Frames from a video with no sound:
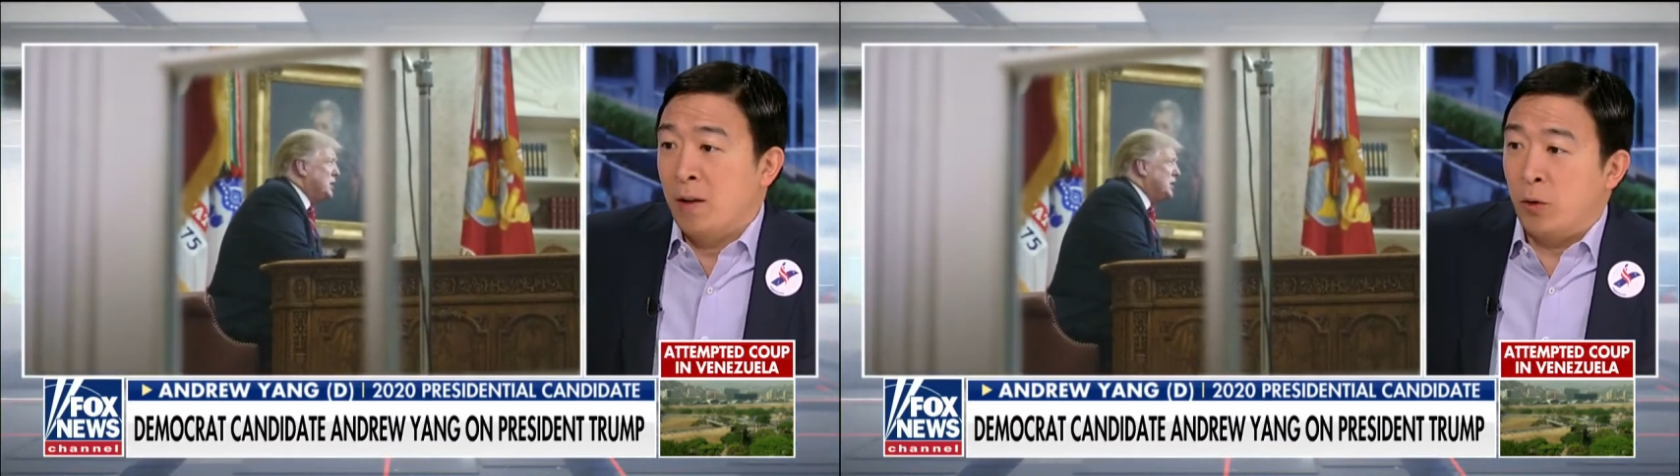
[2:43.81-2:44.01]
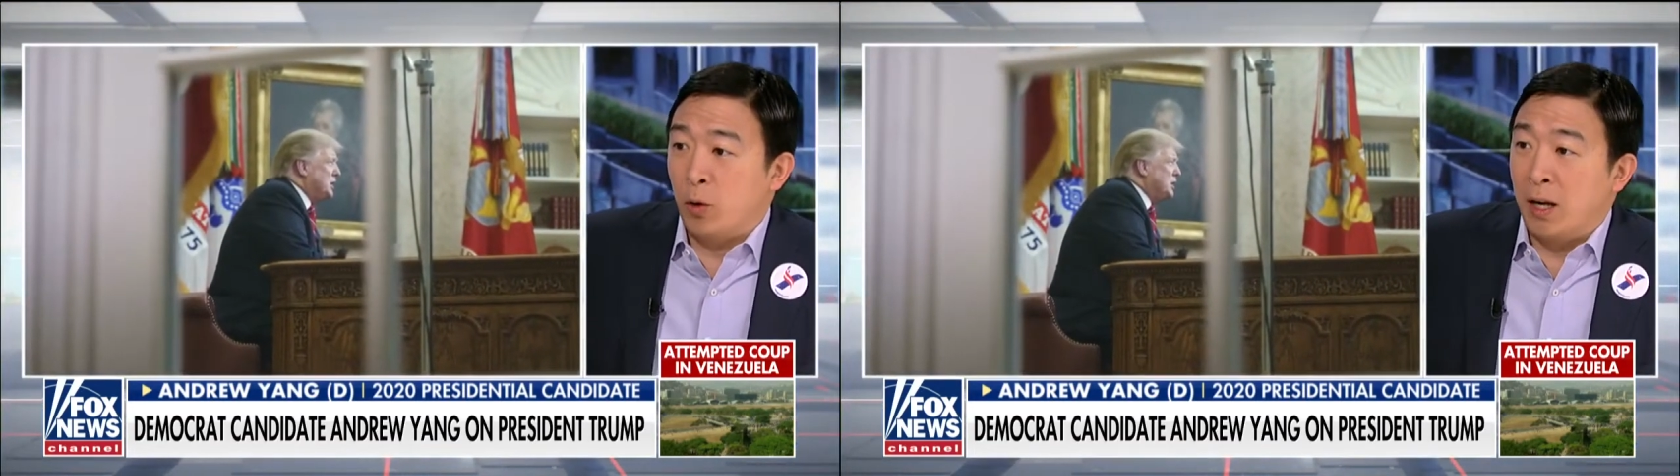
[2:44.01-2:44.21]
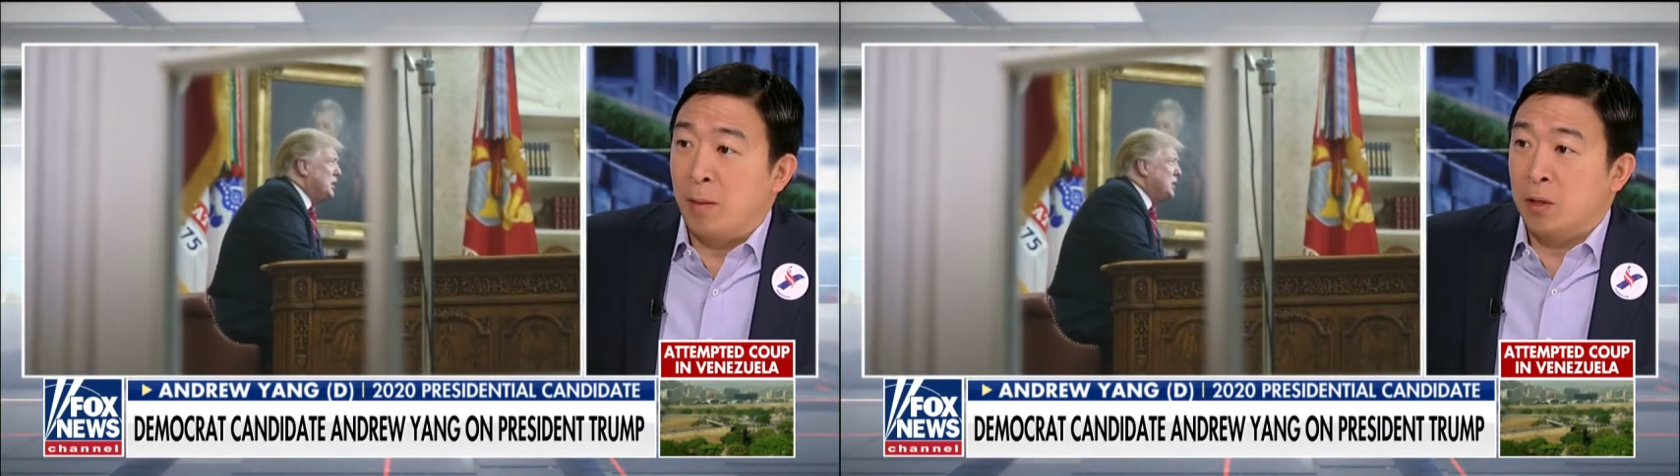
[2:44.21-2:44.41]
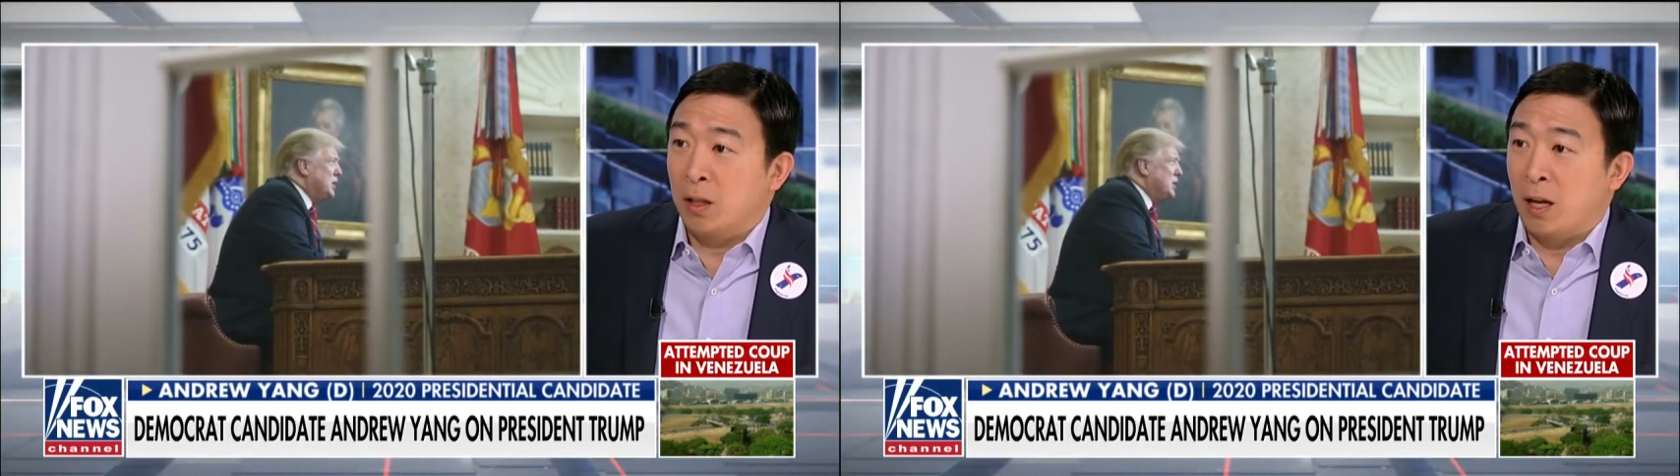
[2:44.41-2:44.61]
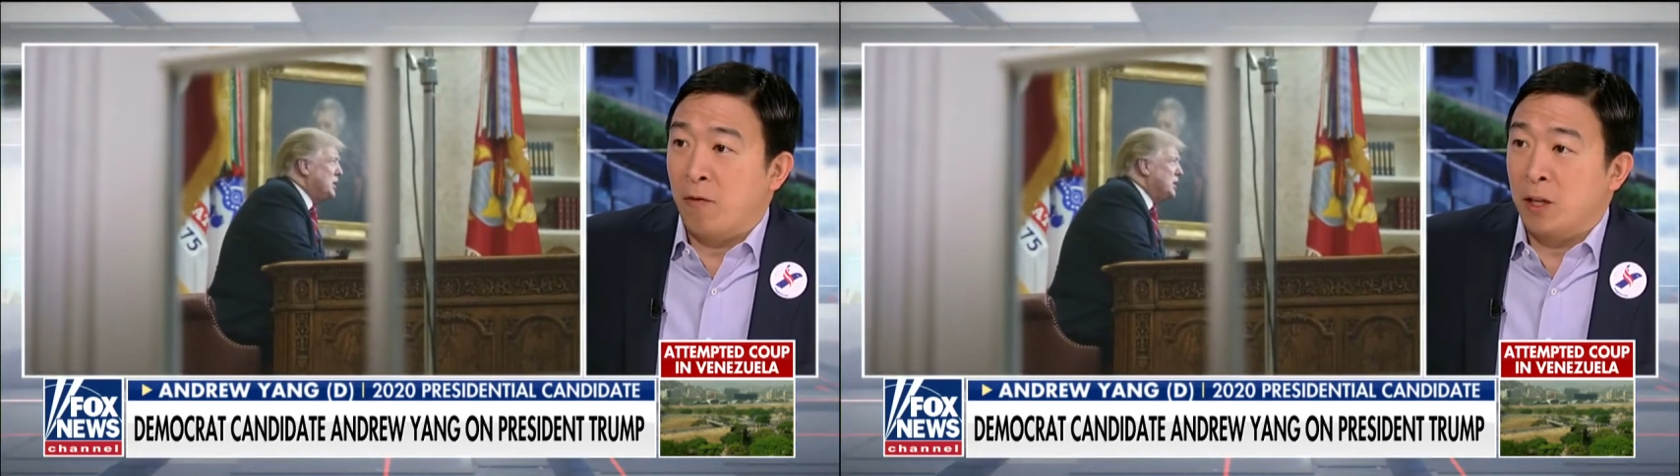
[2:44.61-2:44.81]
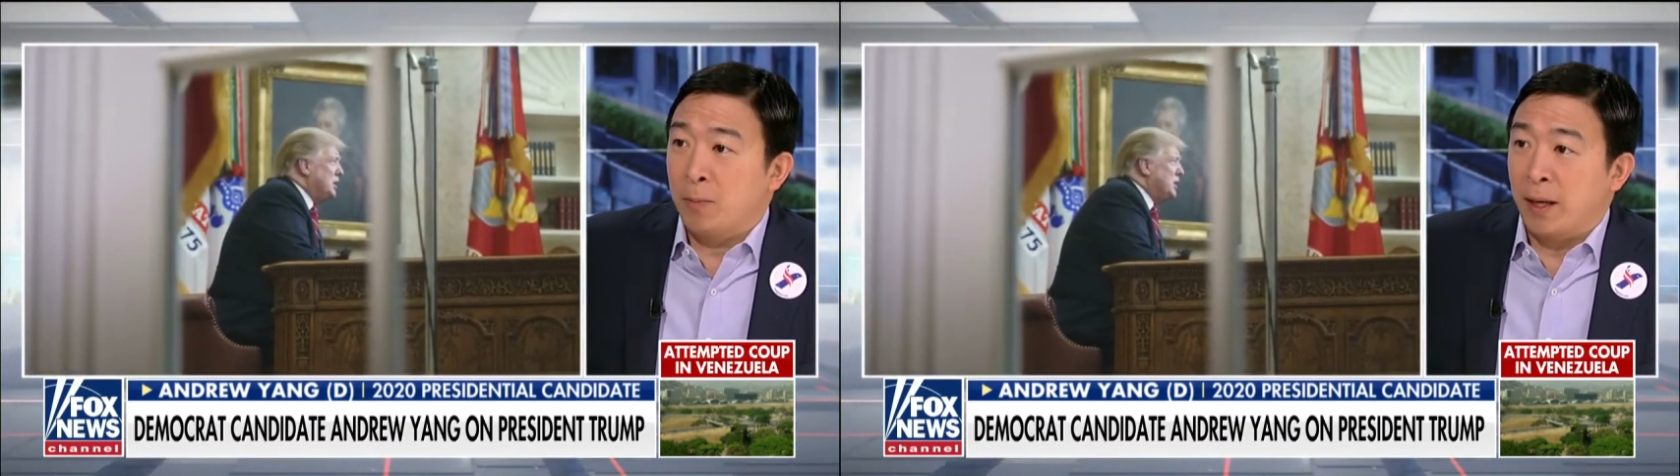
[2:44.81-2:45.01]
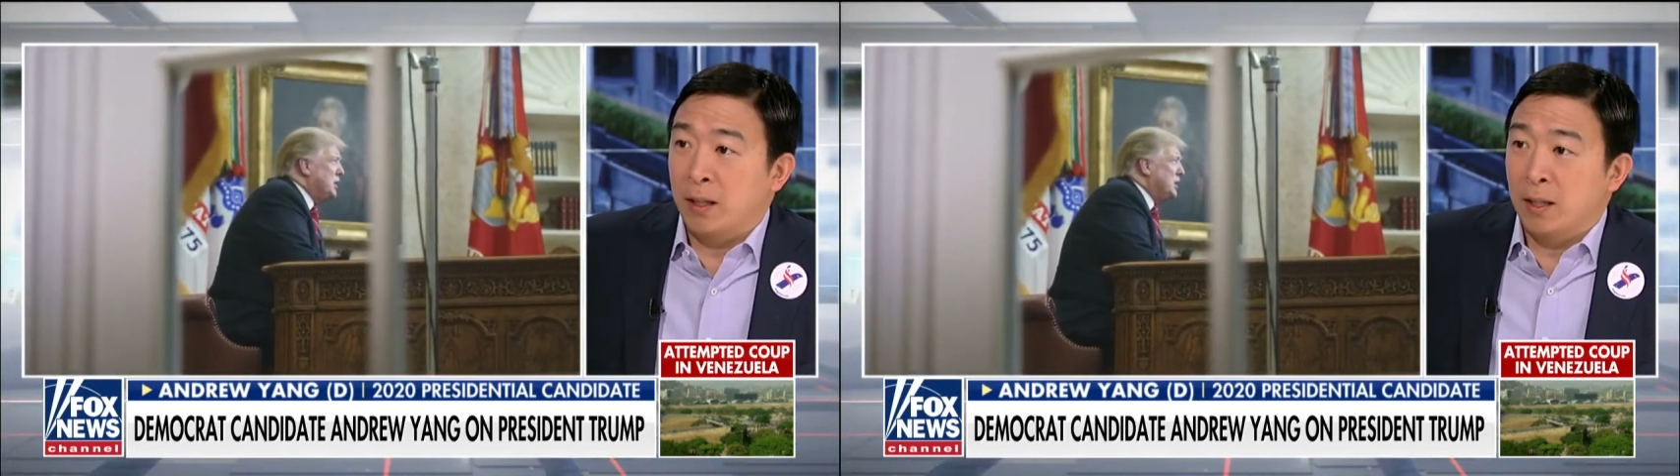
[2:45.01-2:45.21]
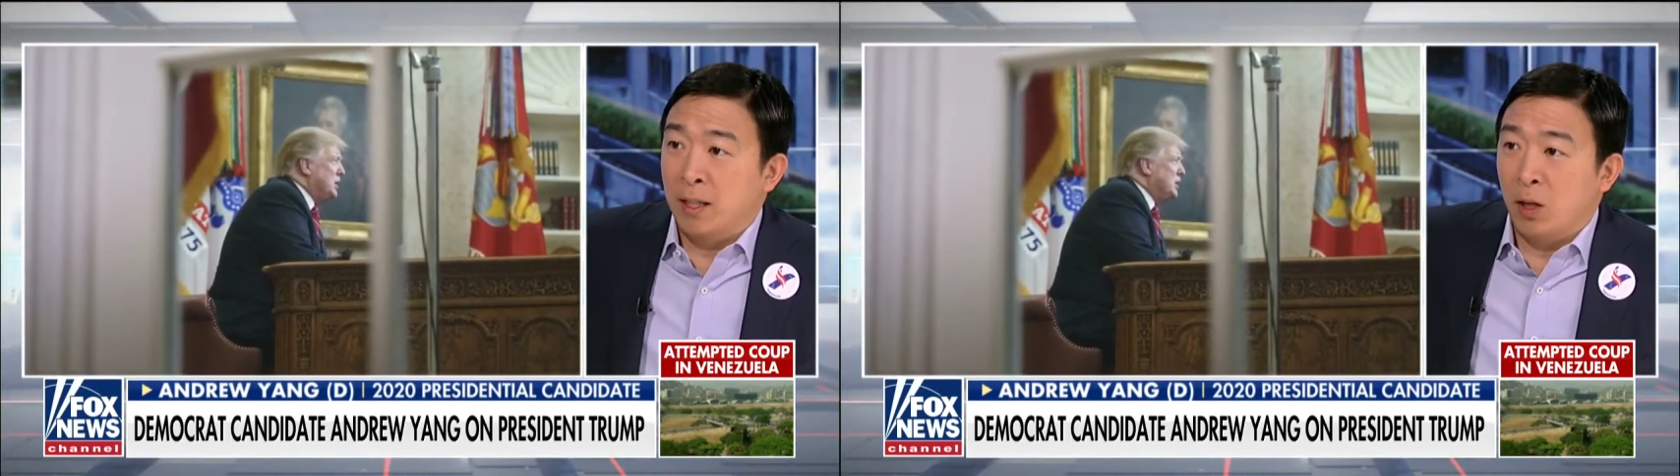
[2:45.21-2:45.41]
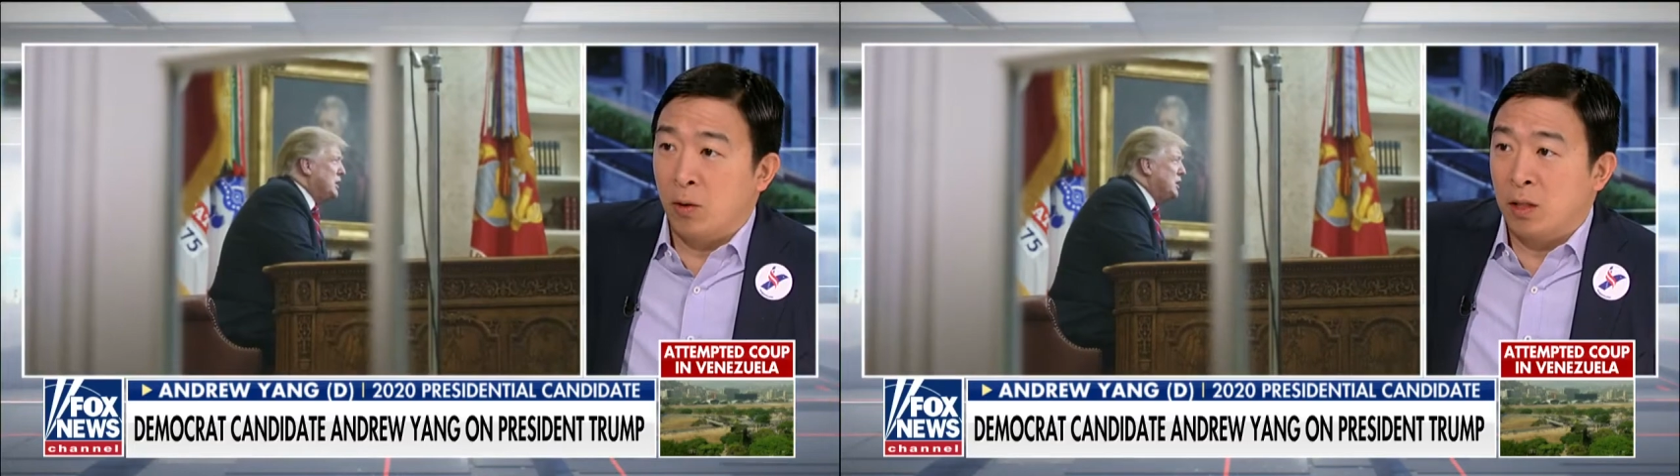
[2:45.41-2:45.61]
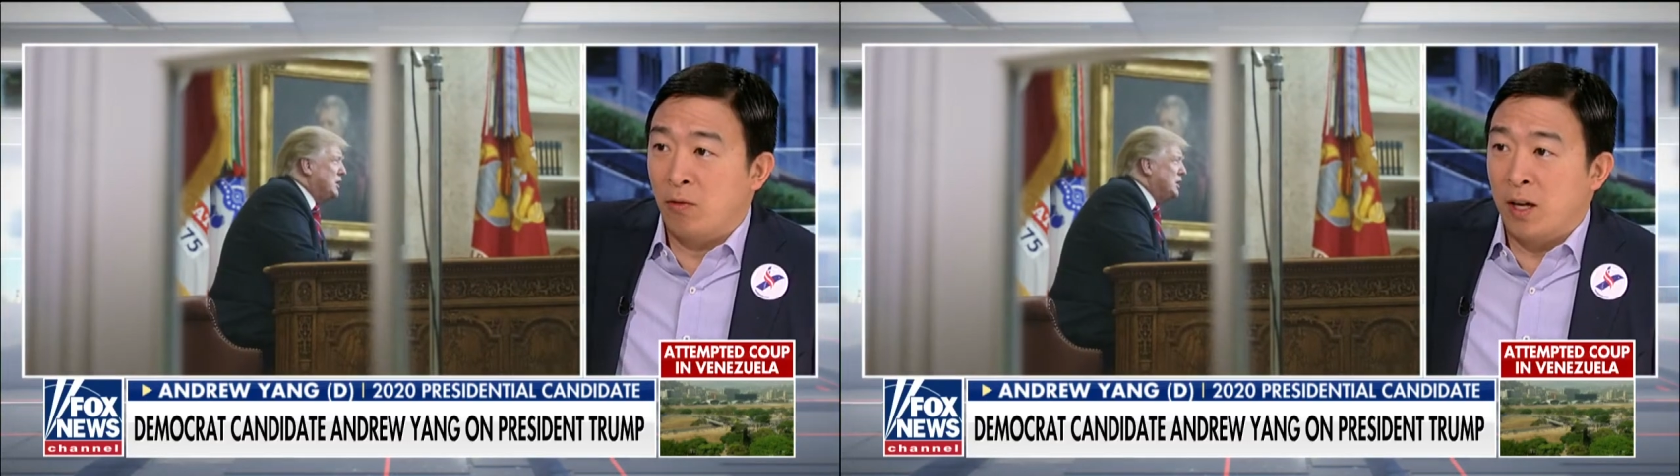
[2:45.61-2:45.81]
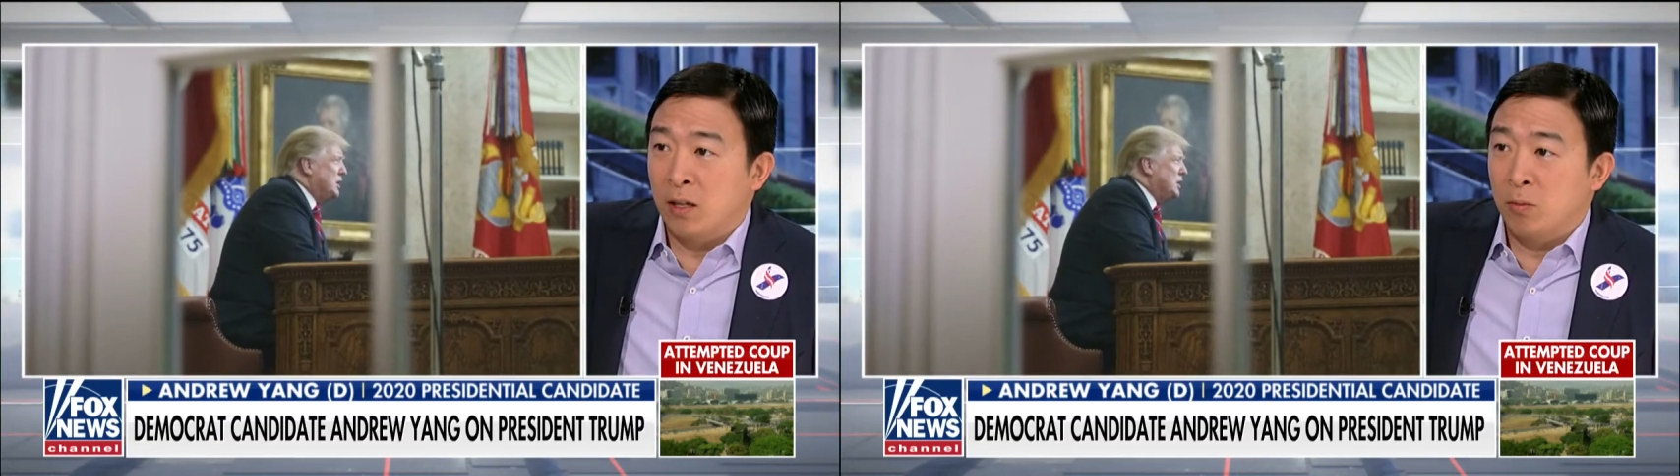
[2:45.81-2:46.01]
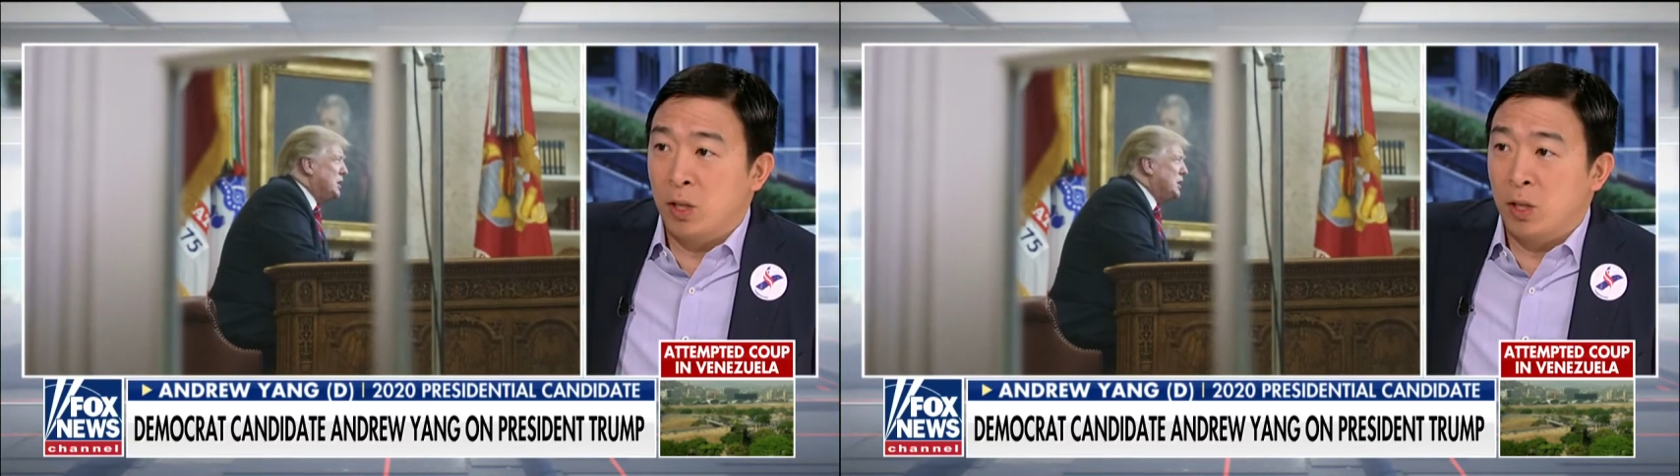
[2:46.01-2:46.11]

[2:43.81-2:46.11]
your neighbor's life expectancy or this phantom